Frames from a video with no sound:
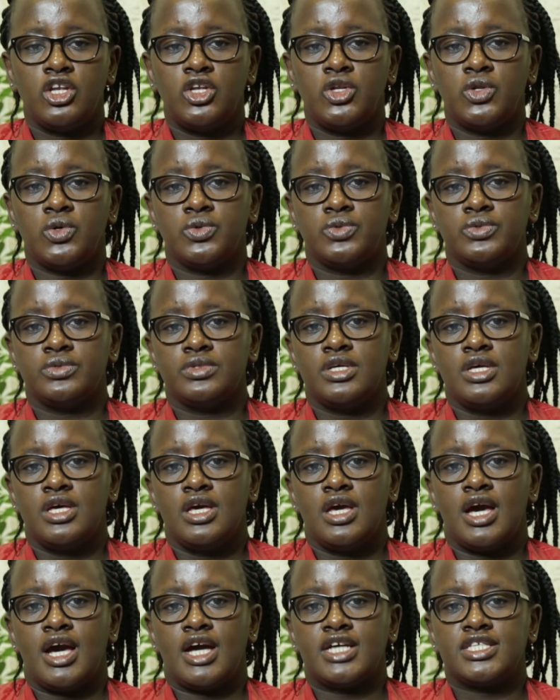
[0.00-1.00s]
No,
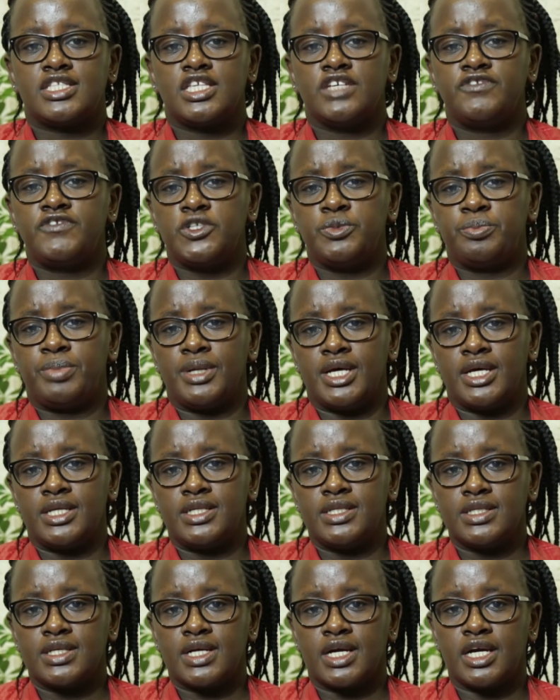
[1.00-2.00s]
a safety
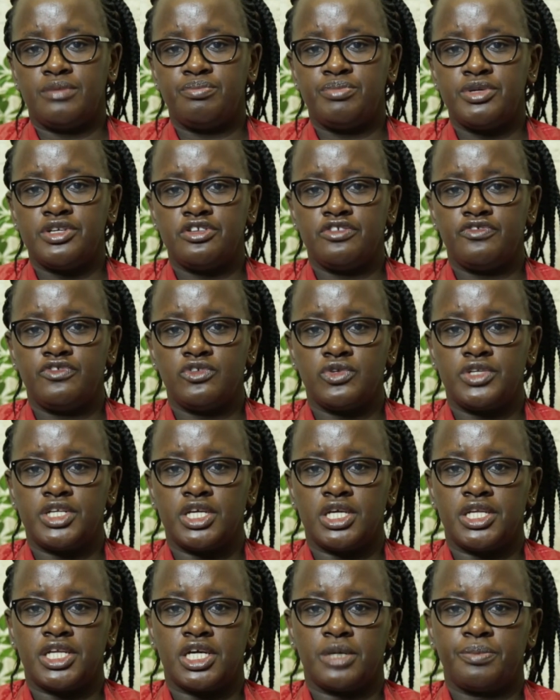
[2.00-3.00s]
plan can be reviewed
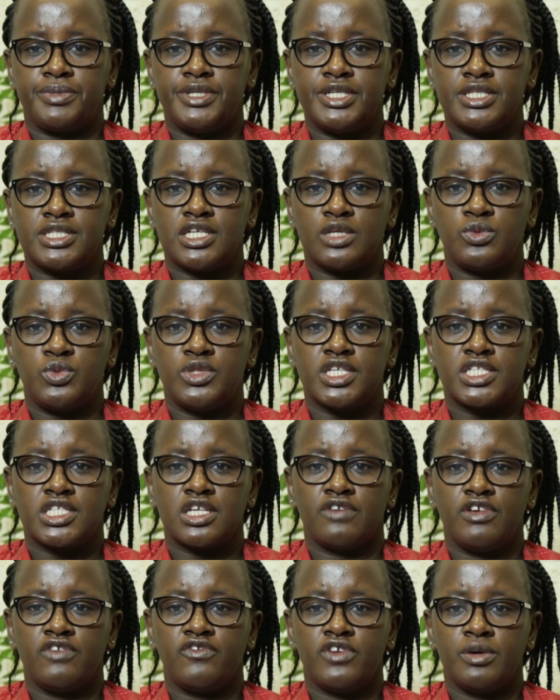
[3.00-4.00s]
and updated with the
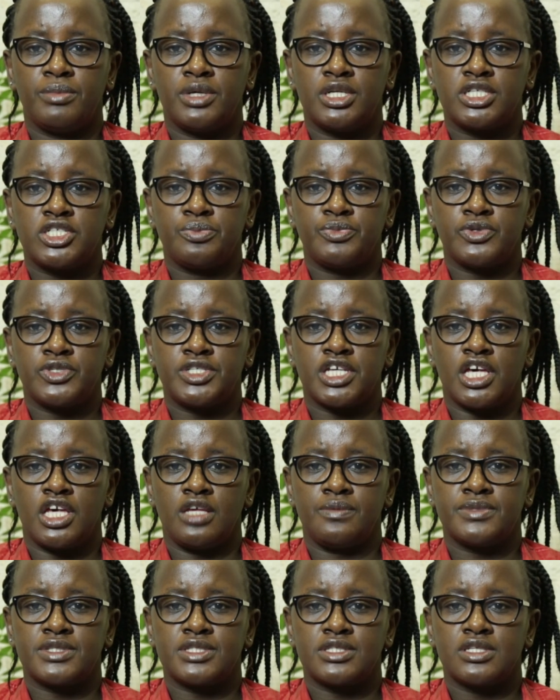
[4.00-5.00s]
survivor multiple
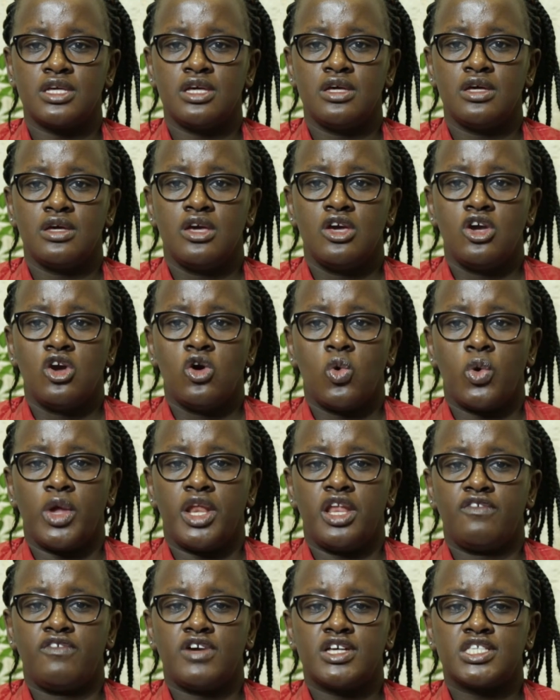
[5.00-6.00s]
times.
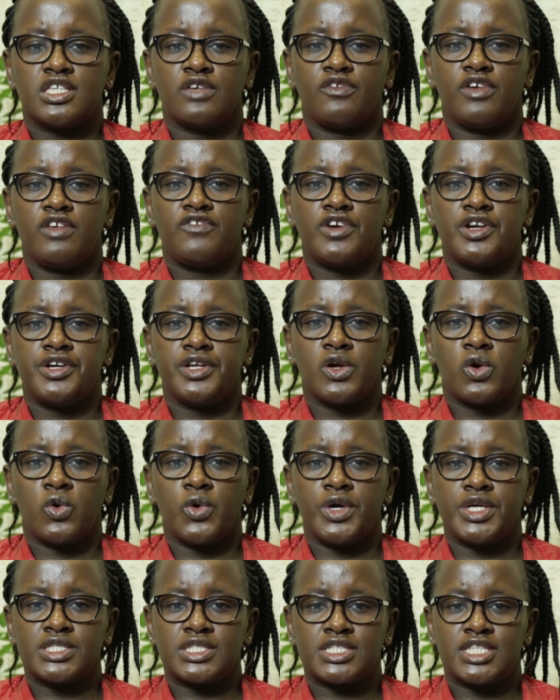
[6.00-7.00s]
Whenever a survivor
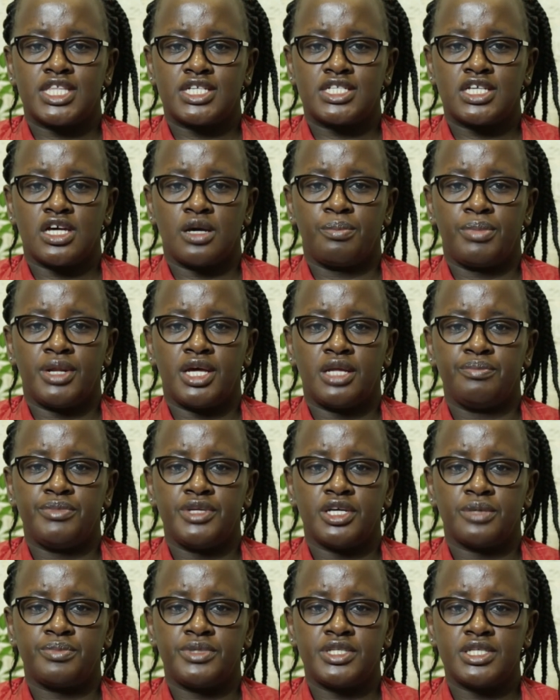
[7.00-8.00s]
requests that her plan be
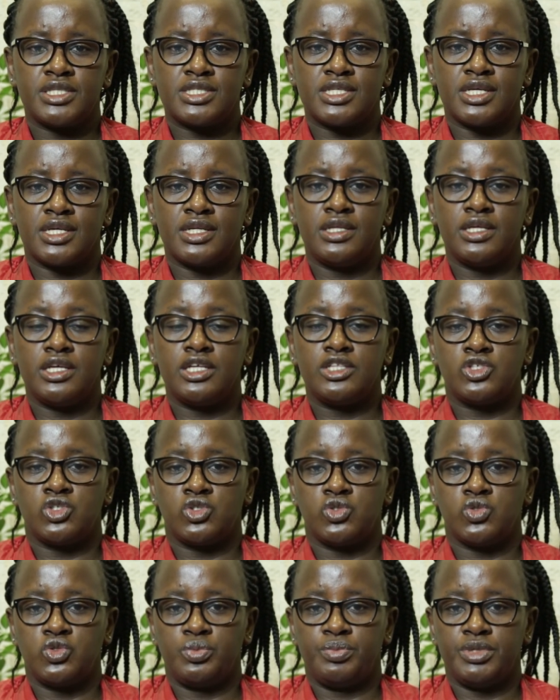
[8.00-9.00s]
updated, it
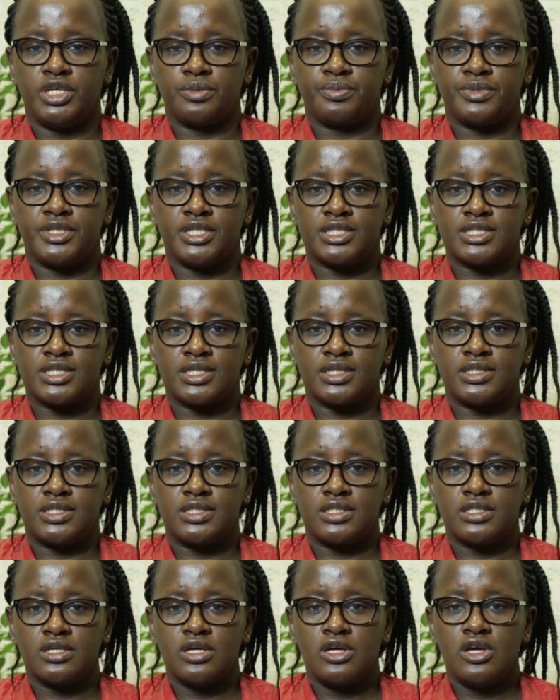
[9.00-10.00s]
should be
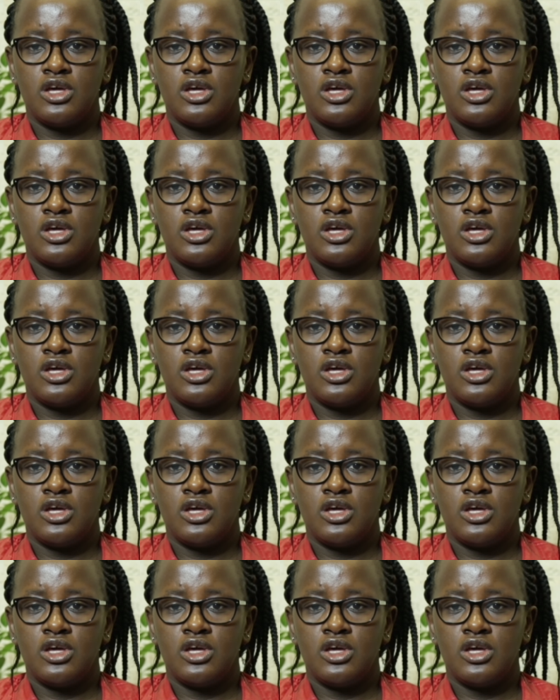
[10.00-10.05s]
updated.